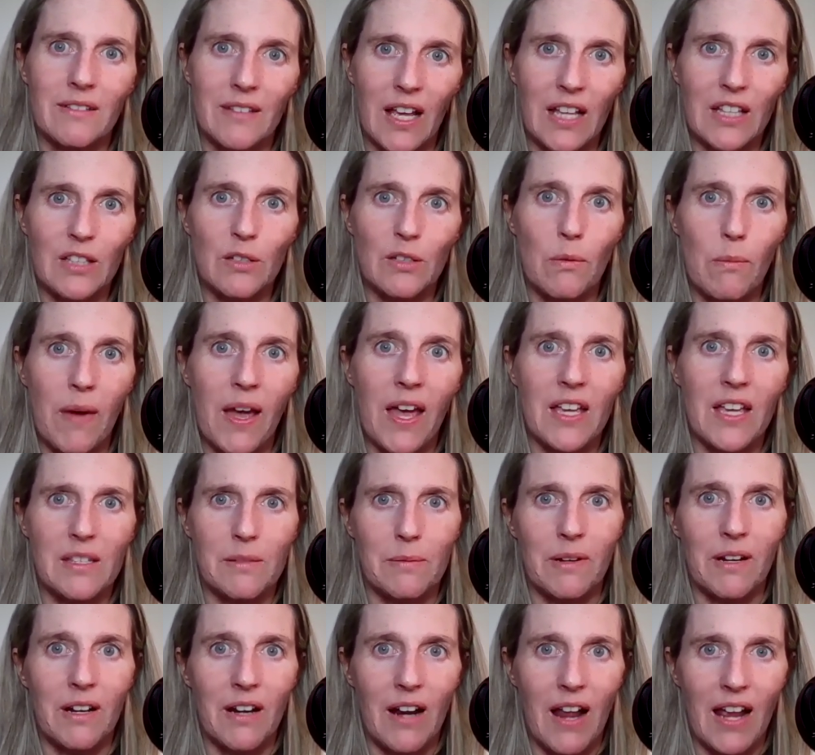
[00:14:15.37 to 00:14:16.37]
That's what my
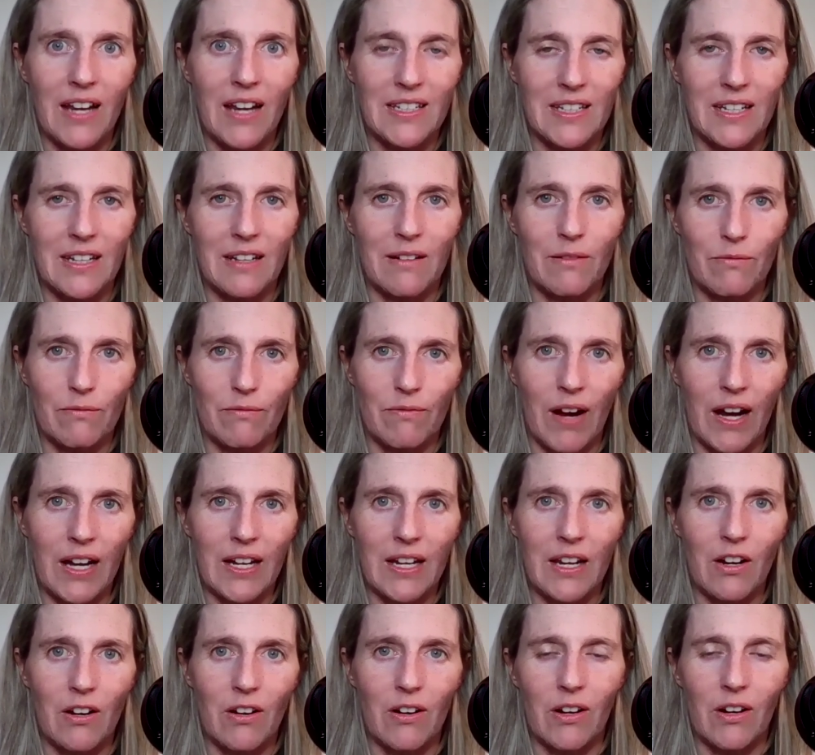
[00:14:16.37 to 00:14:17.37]
husband and I did
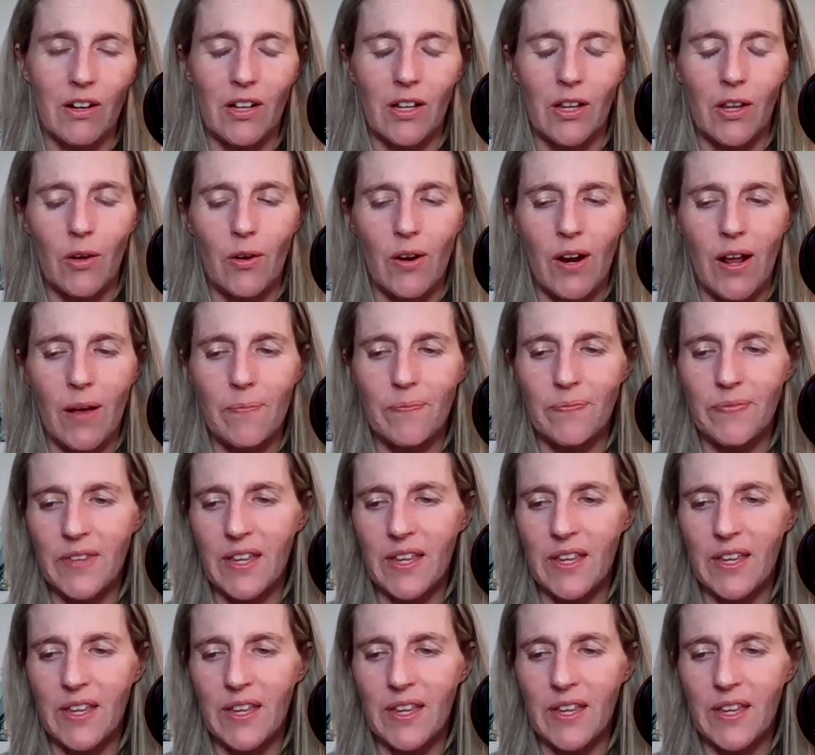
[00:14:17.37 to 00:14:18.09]
right here in Kelowna.